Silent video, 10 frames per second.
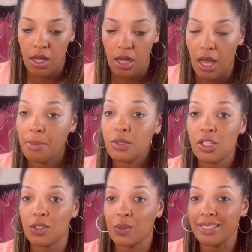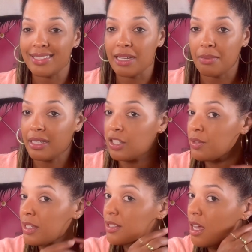I'm just going to take my
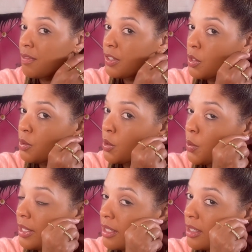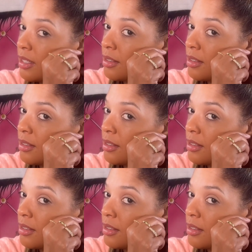earrings off here real quick.